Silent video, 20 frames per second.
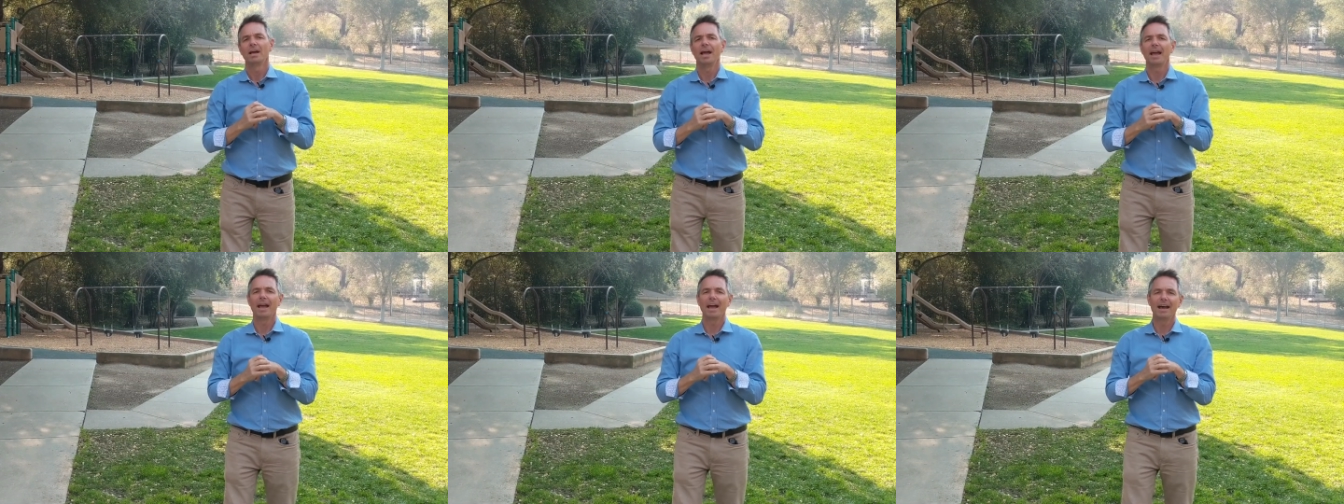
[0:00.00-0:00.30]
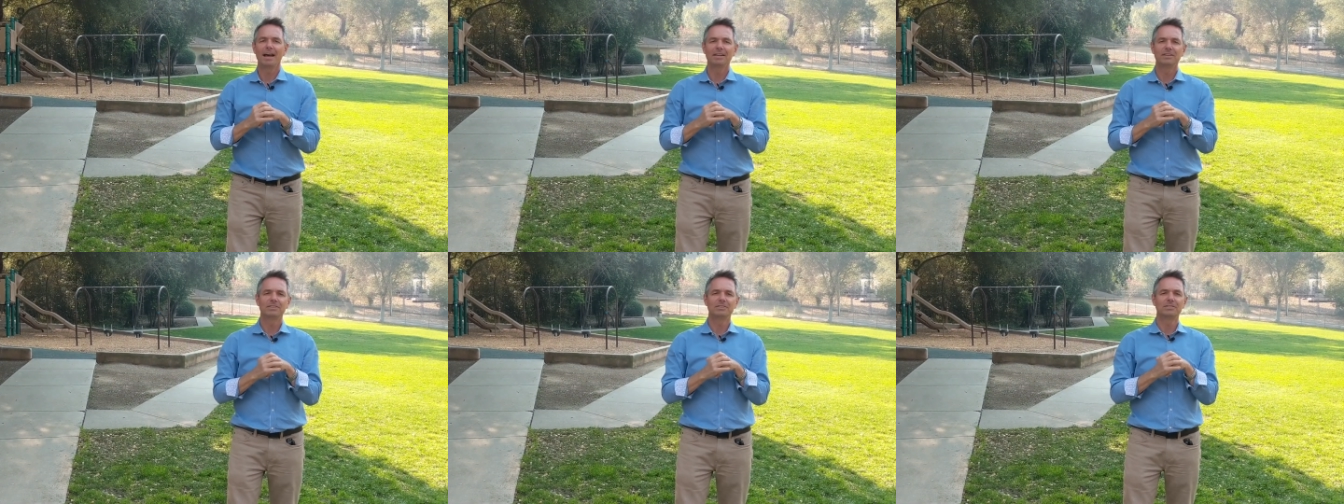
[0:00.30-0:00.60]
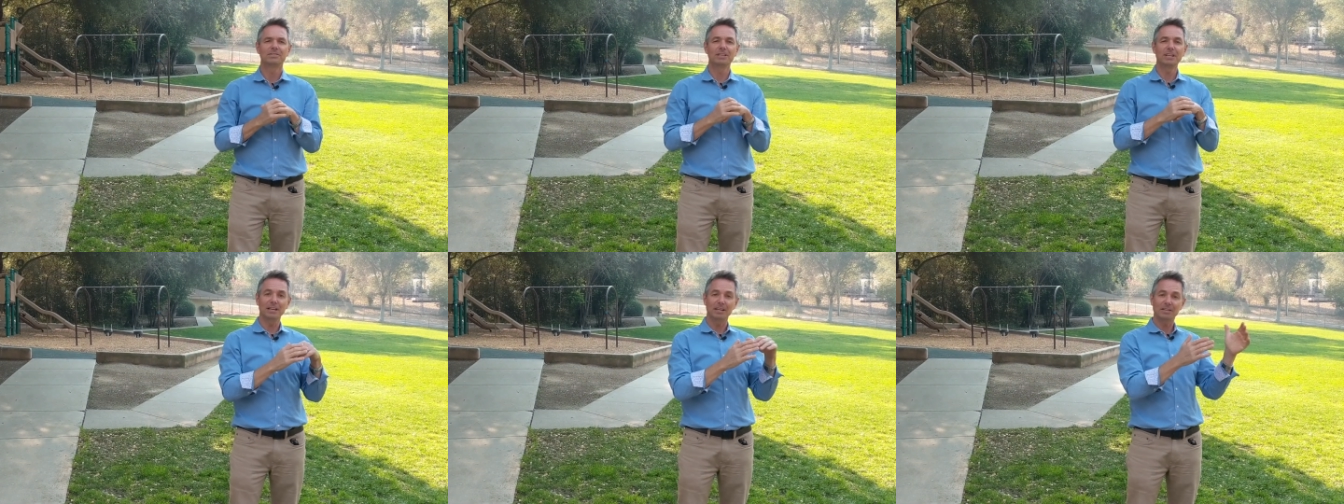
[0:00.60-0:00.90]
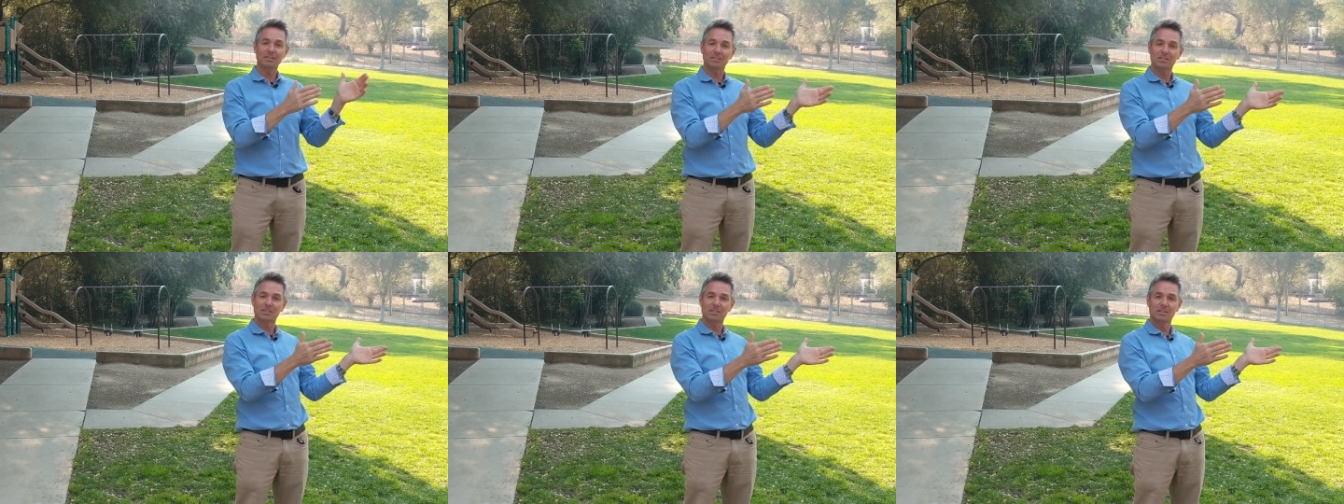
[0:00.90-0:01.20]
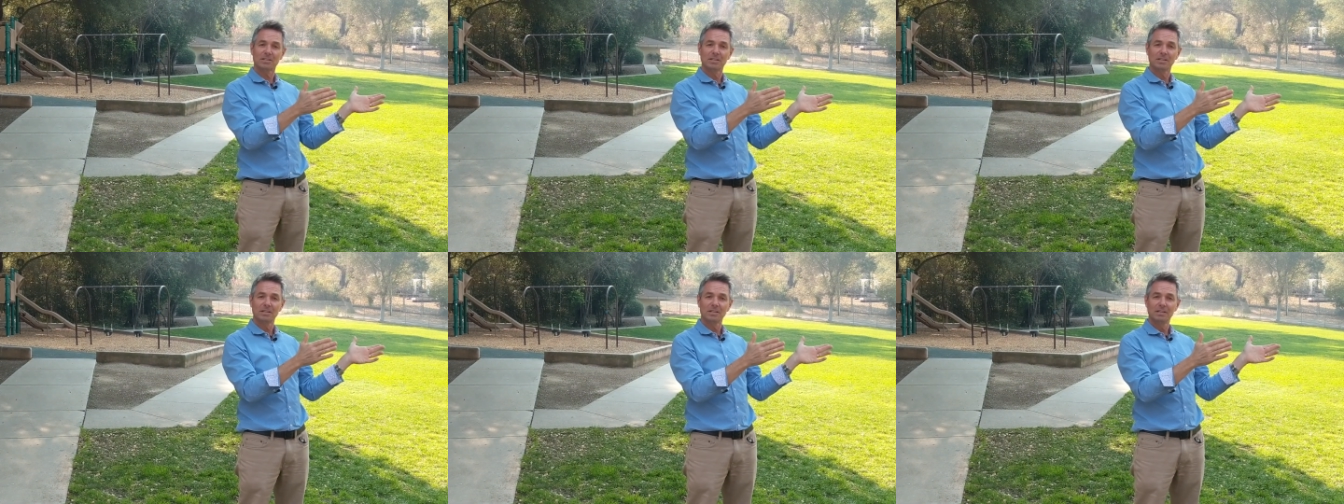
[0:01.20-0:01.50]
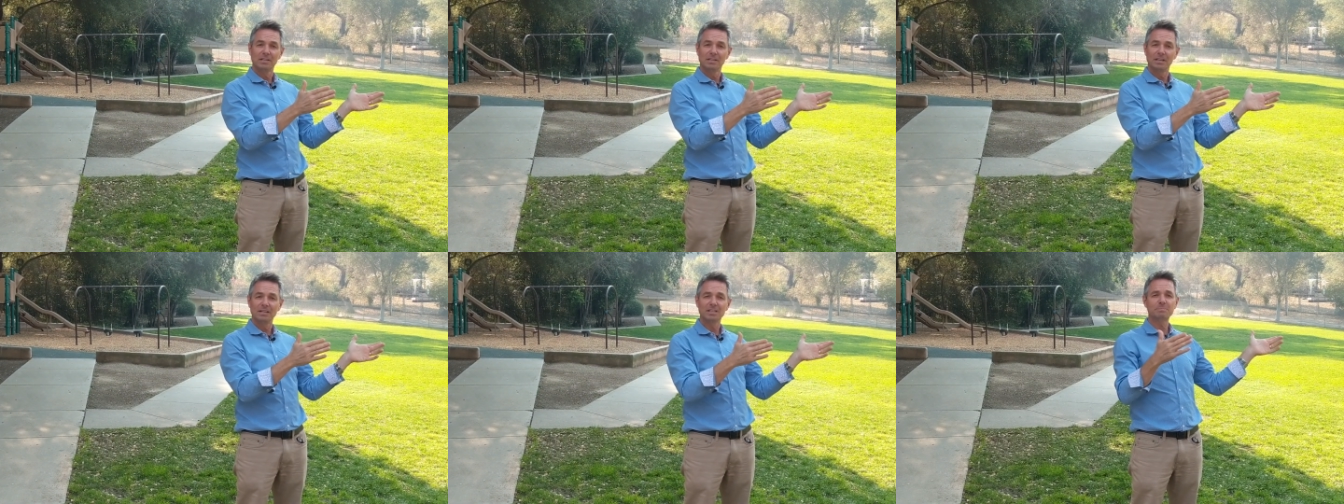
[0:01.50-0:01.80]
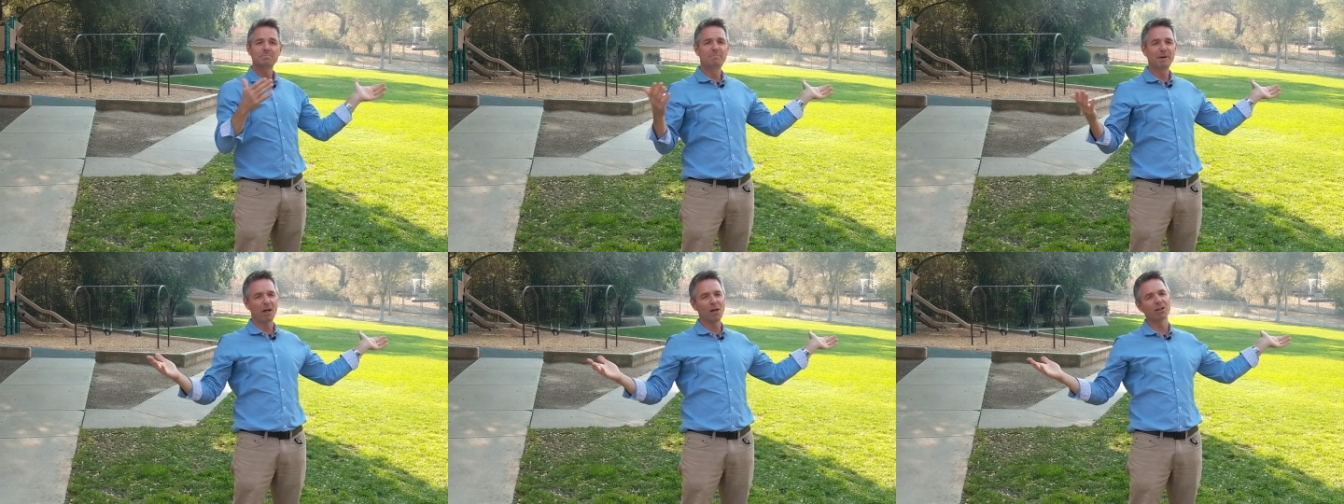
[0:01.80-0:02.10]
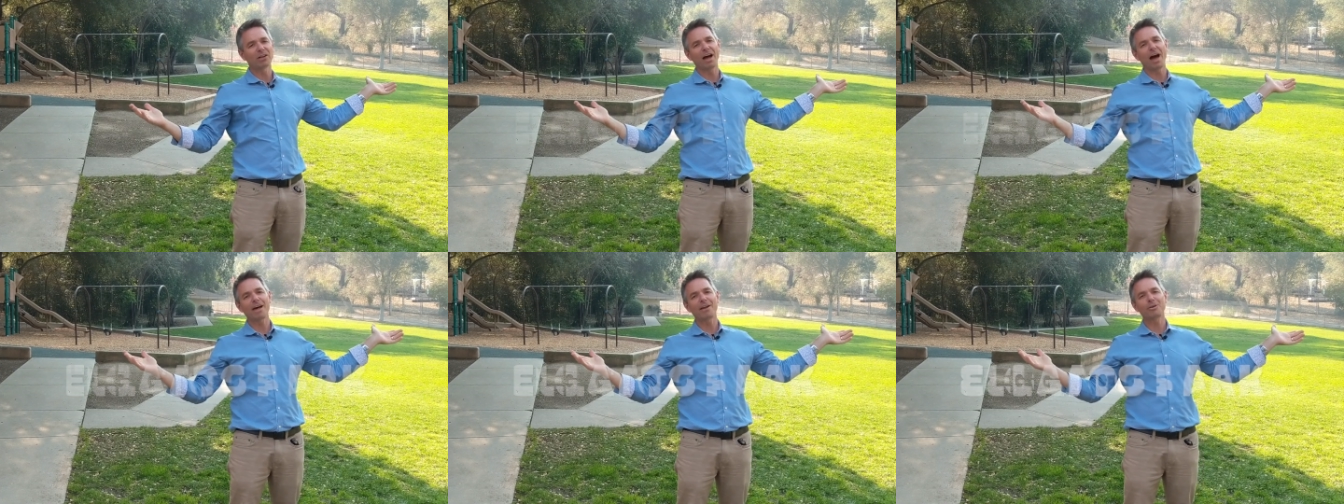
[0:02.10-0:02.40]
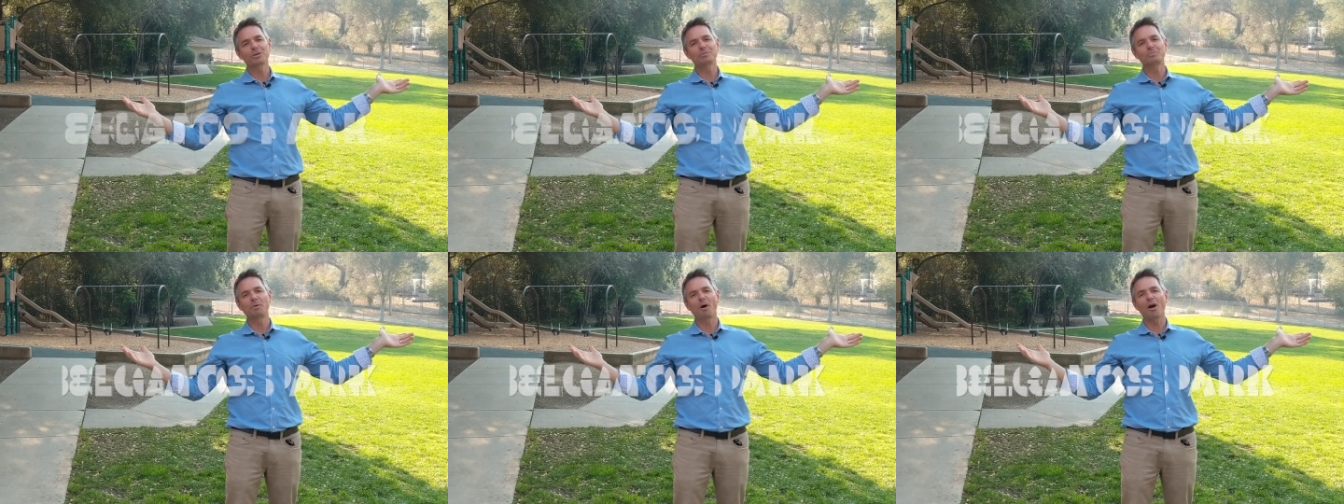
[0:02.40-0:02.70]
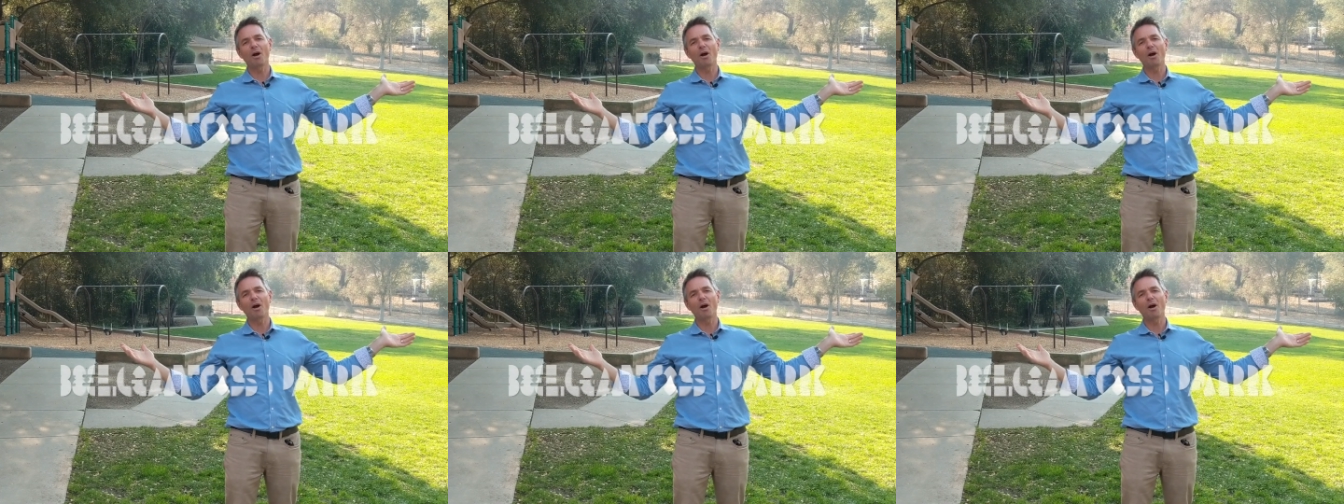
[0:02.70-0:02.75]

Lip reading: And this is Belgatos